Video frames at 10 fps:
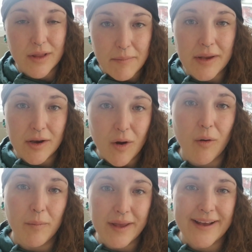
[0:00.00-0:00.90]
So let me
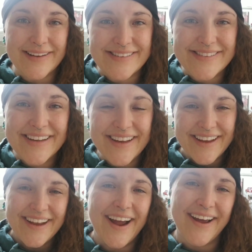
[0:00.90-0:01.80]
know, because
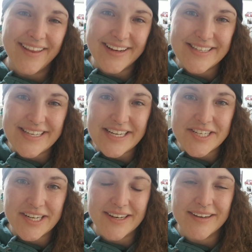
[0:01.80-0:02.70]
yeah, I like to
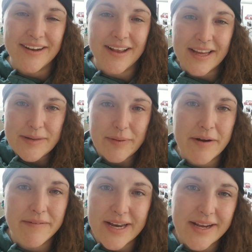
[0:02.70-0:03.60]
teach and I like to put
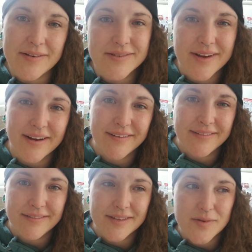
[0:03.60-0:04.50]
out videos.
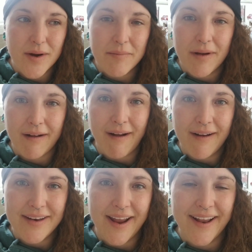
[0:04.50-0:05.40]
That's why I'm not
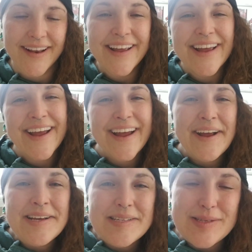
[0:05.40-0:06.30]
gone yet.
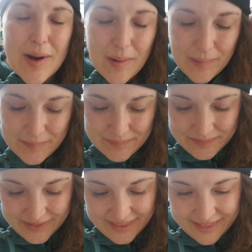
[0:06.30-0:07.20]
So
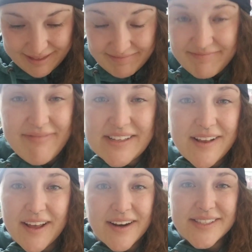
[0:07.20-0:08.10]
that's all
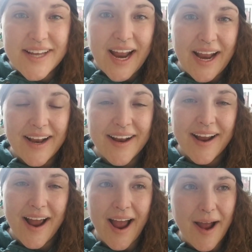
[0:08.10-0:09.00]
I gotta say.
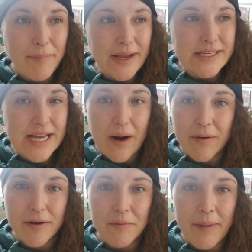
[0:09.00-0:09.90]
Happy
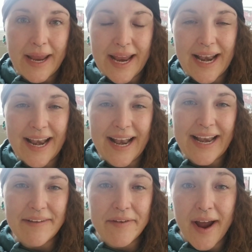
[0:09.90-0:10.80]
sourdough making, and
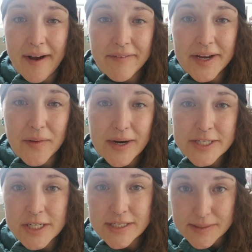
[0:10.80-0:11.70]
if you have any
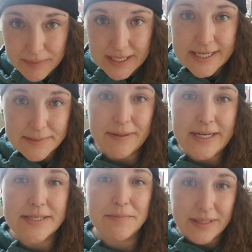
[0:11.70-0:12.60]
questions, please,
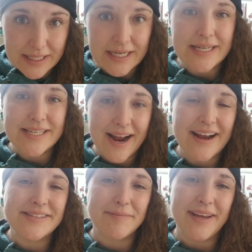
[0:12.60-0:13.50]
please, please
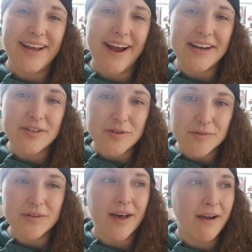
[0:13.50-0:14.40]
ask me. I
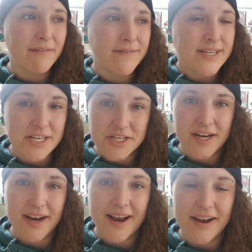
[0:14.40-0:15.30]
do love
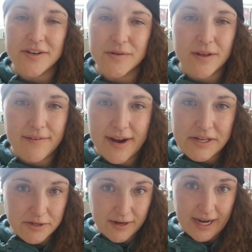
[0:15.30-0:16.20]
teaching, and I do love
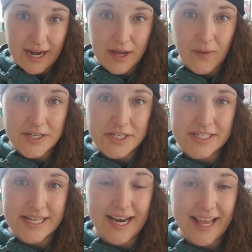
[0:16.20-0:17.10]
answering any
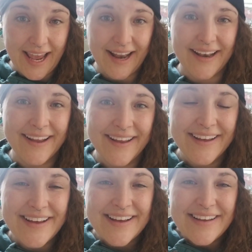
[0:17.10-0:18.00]
questions that I can.
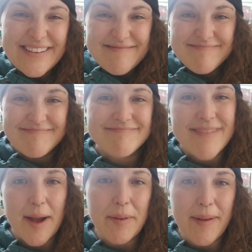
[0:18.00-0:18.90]

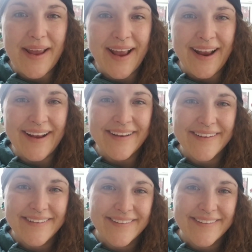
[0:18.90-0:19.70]
Happy baking.